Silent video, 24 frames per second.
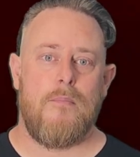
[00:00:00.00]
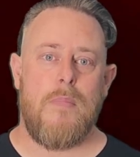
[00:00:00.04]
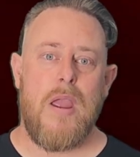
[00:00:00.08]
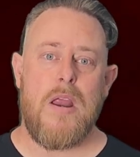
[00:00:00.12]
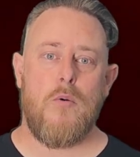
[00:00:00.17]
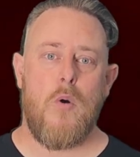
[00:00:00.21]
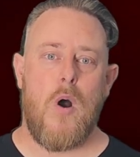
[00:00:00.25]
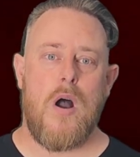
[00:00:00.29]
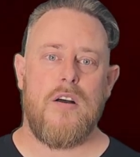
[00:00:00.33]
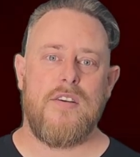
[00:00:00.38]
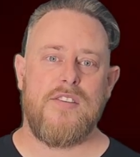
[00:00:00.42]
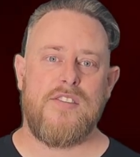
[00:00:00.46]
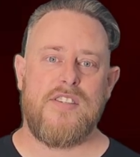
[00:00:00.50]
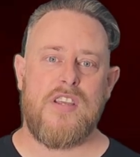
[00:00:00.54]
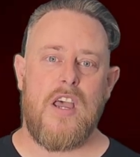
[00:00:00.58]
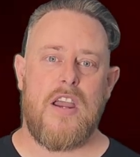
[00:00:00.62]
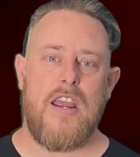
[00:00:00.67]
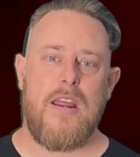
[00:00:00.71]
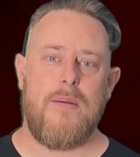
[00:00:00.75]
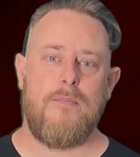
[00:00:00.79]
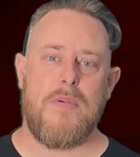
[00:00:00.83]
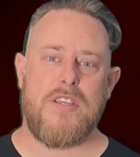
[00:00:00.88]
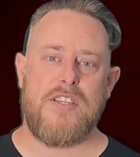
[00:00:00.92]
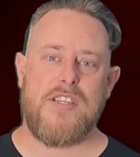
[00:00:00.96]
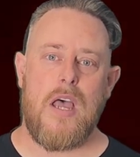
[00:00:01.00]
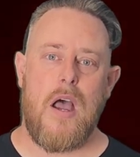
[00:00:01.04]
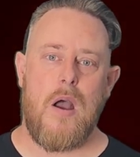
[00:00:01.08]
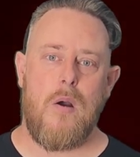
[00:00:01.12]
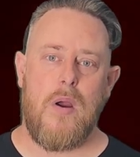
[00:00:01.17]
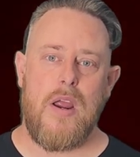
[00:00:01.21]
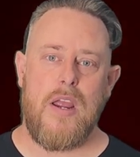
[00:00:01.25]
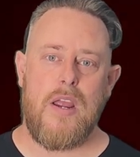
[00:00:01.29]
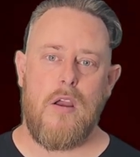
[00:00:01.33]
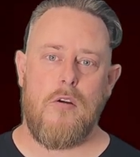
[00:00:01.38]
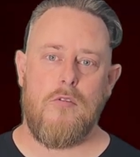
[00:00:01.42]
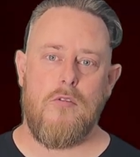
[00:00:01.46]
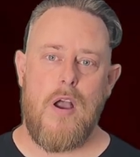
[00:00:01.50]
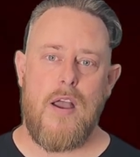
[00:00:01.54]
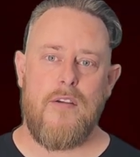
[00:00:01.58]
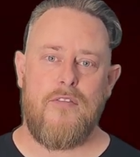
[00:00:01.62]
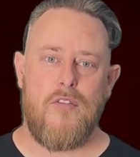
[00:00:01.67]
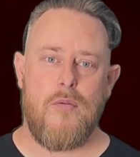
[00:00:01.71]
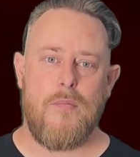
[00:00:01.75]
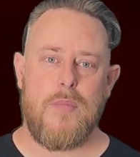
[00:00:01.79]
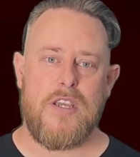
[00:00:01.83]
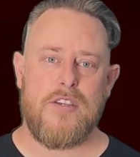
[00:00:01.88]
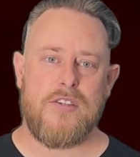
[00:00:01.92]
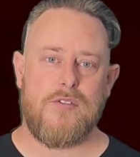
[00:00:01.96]
Meanwhile, Saeed Maasarwe
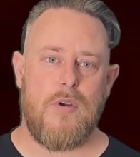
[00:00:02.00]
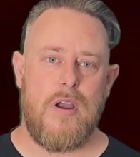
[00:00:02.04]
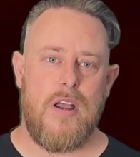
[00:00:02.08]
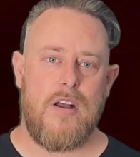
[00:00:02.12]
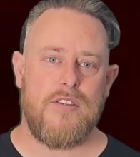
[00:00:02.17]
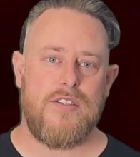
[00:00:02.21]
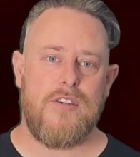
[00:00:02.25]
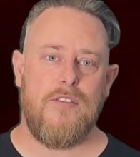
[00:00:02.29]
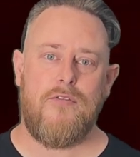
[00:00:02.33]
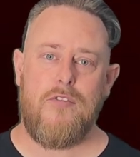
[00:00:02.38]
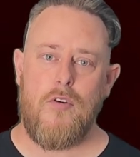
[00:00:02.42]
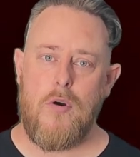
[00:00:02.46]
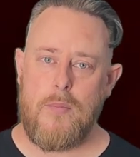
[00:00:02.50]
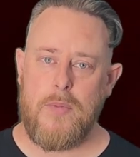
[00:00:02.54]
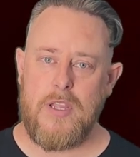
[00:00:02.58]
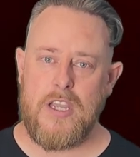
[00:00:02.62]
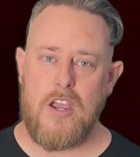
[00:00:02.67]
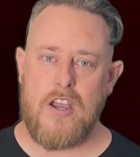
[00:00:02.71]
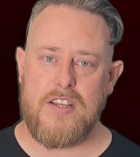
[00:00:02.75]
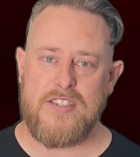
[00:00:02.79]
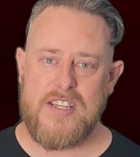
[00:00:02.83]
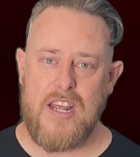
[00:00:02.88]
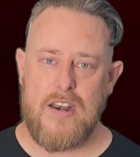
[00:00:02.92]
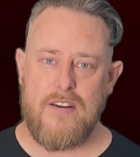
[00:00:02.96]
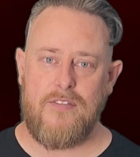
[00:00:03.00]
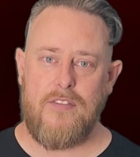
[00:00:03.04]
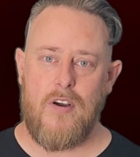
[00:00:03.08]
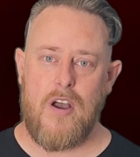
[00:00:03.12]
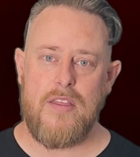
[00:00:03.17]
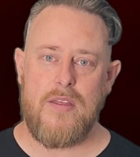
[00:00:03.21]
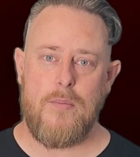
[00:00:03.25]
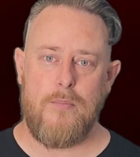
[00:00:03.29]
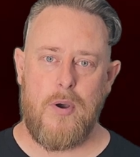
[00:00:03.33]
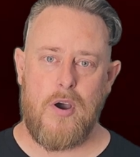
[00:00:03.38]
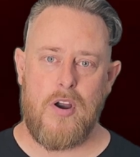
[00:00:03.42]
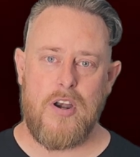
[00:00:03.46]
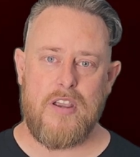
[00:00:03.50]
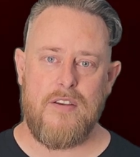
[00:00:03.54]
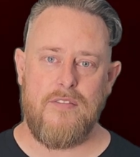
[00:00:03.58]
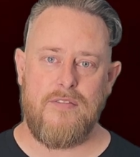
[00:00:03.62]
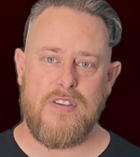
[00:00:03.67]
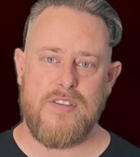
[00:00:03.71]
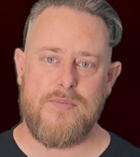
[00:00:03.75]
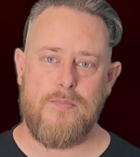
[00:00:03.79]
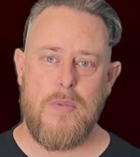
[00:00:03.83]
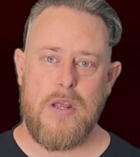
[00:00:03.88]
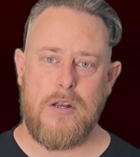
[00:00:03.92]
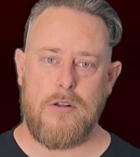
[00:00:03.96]
arrived from Israel to formally identify the body
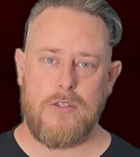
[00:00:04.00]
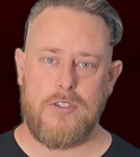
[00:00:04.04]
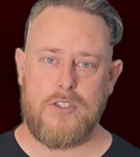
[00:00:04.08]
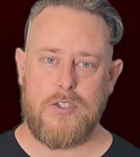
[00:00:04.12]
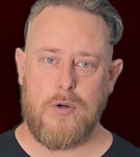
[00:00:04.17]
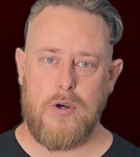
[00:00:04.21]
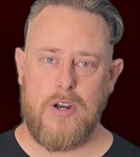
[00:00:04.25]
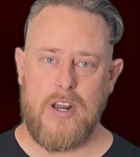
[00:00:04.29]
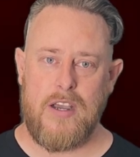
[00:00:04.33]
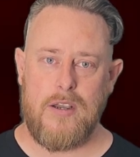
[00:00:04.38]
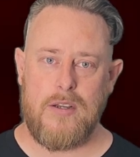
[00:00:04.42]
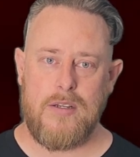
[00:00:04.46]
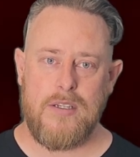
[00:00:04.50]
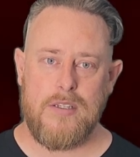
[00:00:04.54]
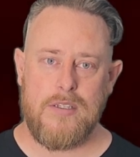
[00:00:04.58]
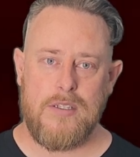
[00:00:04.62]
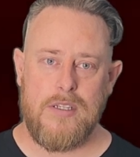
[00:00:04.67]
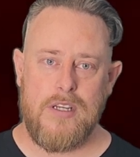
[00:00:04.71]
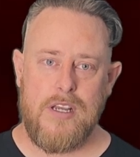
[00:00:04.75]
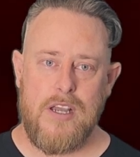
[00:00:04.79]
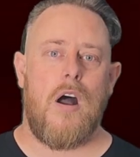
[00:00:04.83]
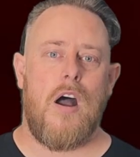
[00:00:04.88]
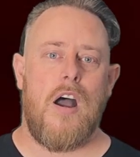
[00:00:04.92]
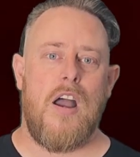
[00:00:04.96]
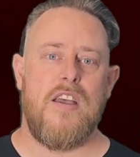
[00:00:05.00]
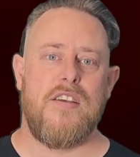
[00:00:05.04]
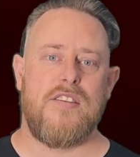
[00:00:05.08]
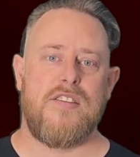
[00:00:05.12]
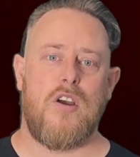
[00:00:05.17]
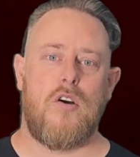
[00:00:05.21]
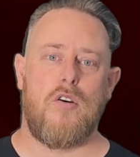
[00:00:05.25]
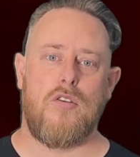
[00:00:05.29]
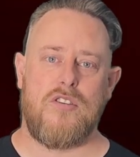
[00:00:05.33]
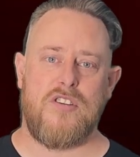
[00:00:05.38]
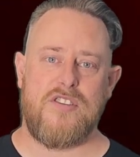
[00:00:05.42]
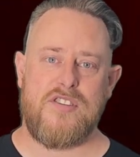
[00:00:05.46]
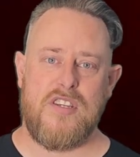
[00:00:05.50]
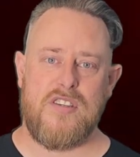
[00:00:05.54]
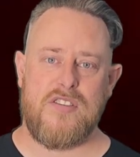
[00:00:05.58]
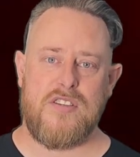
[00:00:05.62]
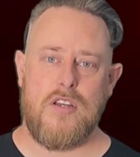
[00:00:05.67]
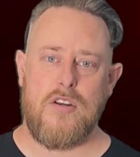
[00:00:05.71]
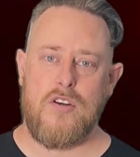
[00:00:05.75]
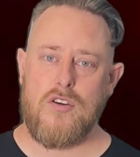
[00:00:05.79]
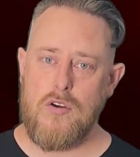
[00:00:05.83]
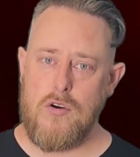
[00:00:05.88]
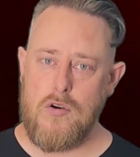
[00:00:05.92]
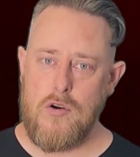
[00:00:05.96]
of his middle daughter. Aya's older
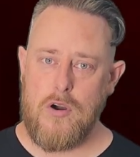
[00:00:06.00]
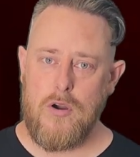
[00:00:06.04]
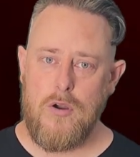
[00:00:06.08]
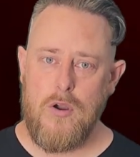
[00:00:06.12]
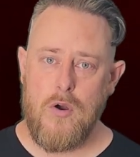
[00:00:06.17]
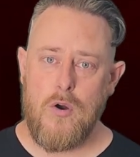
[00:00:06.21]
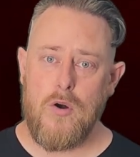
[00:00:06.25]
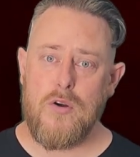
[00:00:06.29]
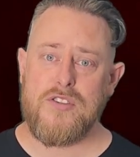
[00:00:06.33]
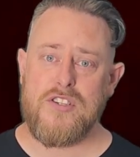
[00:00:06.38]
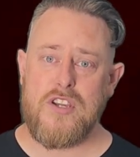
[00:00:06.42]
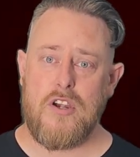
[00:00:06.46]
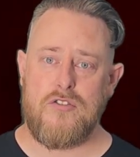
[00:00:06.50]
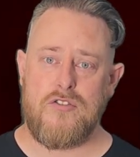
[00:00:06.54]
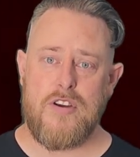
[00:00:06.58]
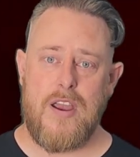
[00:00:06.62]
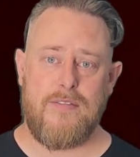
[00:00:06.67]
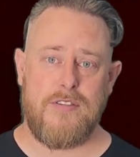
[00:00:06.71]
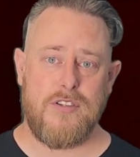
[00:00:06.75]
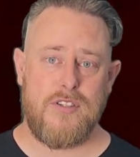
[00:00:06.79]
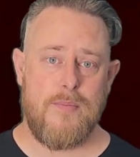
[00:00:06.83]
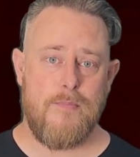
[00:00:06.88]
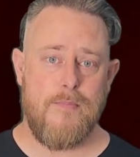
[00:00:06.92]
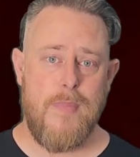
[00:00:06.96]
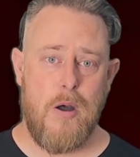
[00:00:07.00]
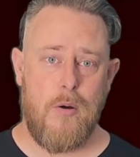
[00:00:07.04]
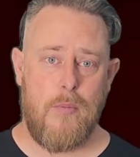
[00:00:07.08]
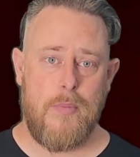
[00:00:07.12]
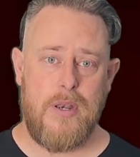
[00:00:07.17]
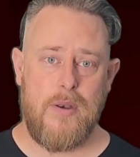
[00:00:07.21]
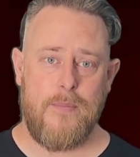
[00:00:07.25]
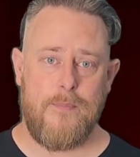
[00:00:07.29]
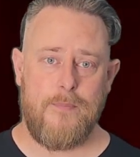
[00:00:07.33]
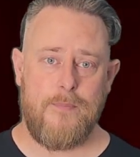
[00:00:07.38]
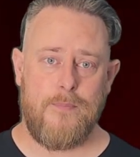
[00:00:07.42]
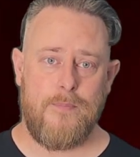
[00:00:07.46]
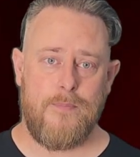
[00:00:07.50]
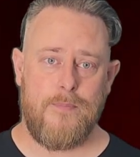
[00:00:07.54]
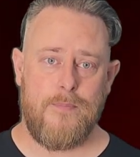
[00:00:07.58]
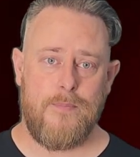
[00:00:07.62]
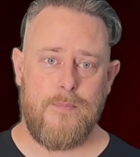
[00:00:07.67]
sister Noor also travelled to Melbourne.